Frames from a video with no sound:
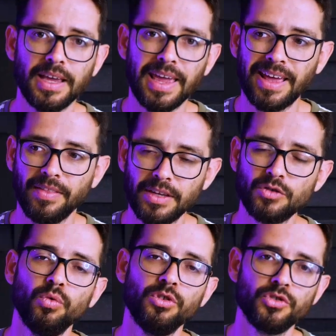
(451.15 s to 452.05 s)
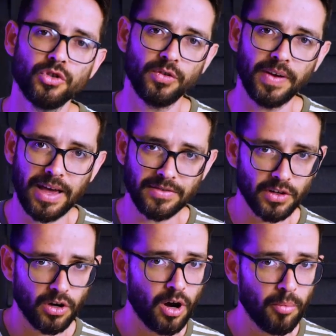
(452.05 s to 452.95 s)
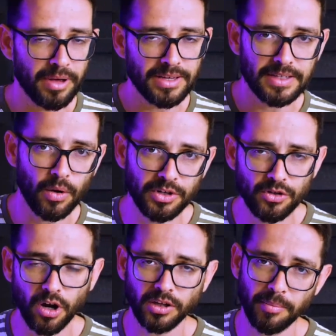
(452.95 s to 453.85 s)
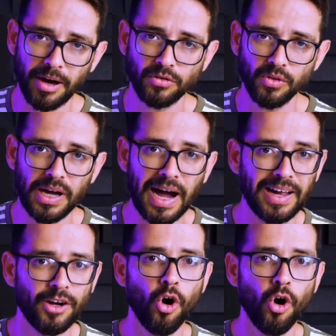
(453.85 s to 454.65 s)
and this will serve as the compass that we talked about to guide